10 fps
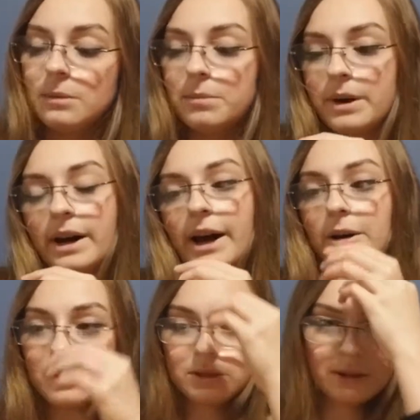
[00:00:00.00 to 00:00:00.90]
But I
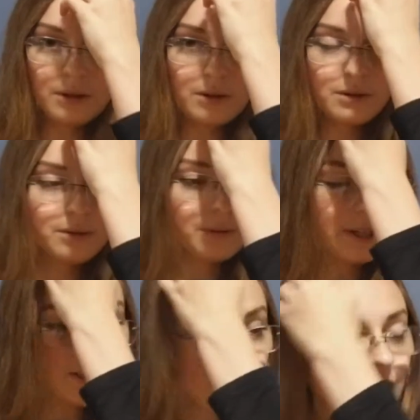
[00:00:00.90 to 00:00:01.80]
also,
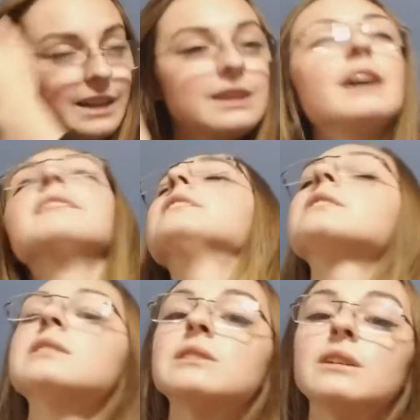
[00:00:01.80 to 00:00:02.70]
which I thought of
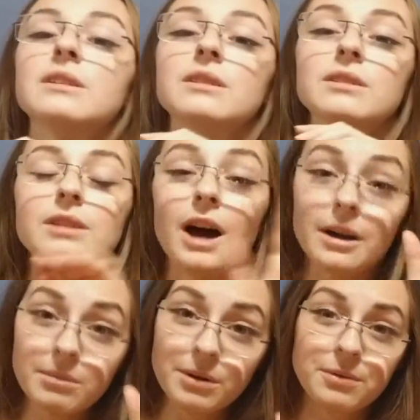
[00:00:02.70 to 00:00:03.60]
this
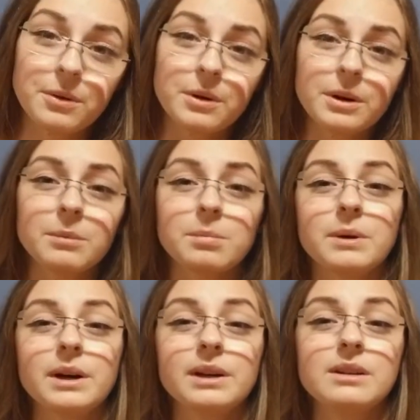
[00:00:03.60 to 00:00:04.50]
long before,
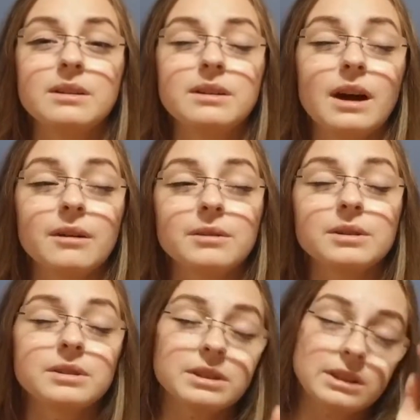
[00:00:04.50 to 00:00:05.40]
but not
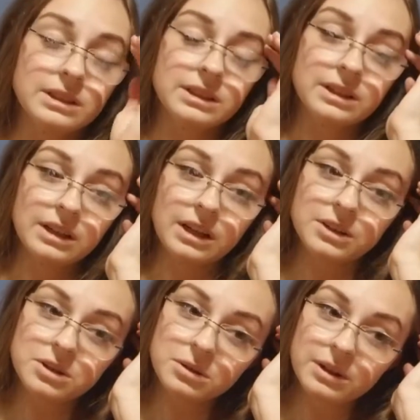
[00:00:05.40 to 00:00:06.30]
really
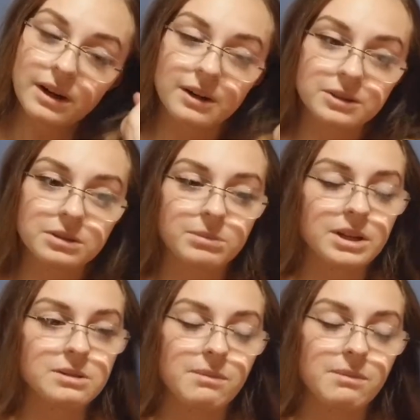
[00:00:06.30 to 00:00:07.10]
into it all too much.